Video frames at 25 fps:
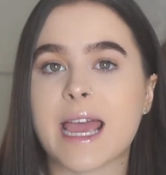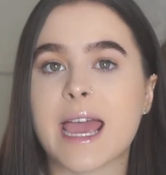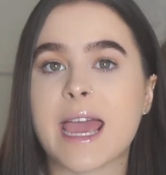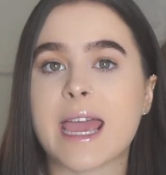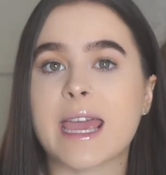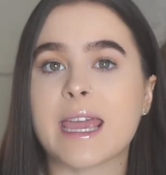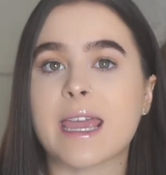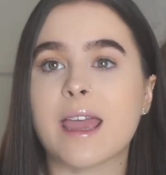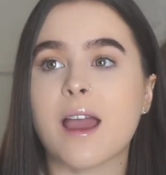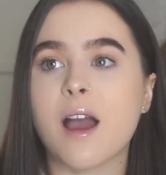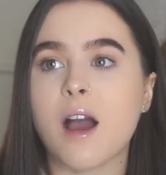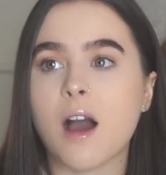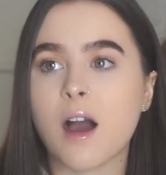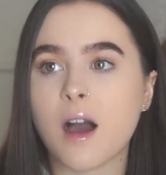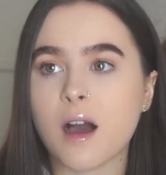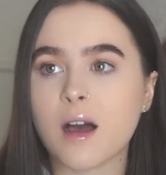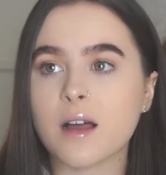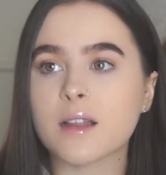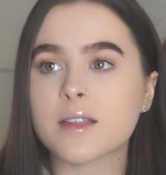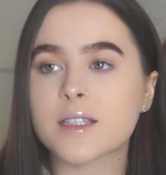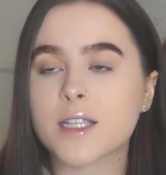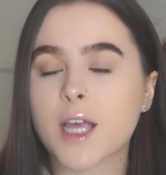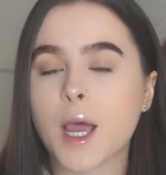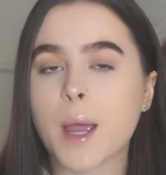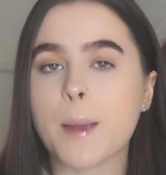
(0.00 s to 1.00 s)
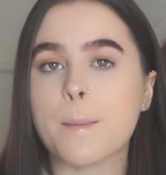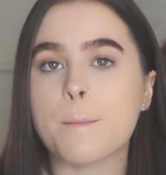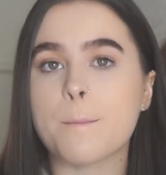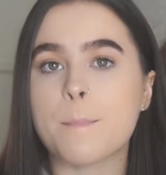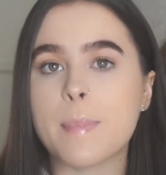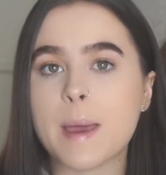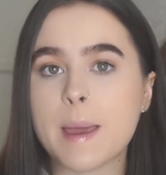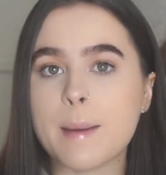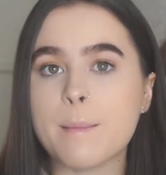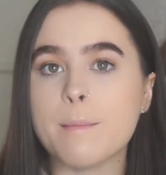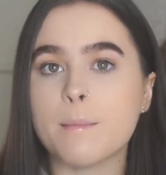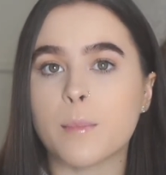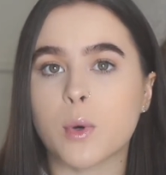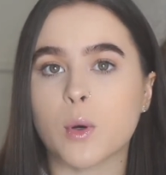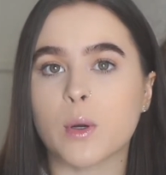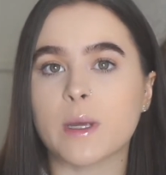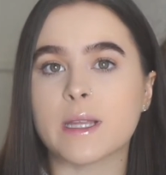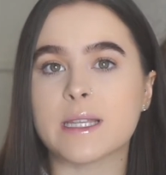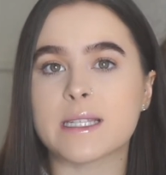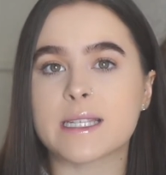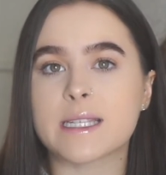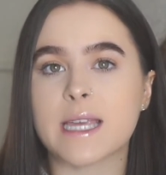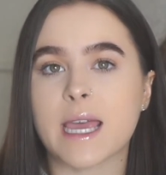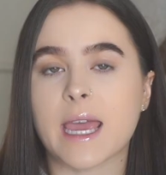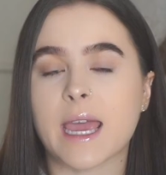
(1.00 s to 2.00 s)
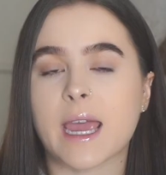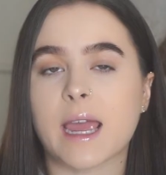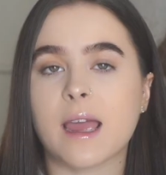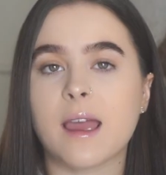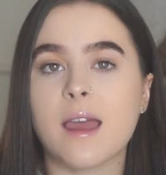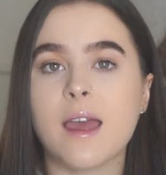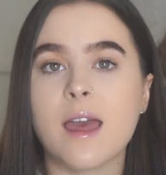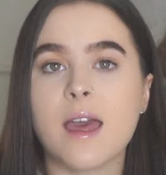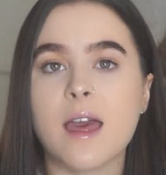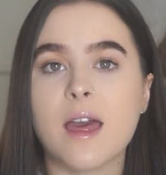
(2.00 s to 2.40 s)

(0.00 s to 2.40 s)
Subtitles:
a hard time pinpointing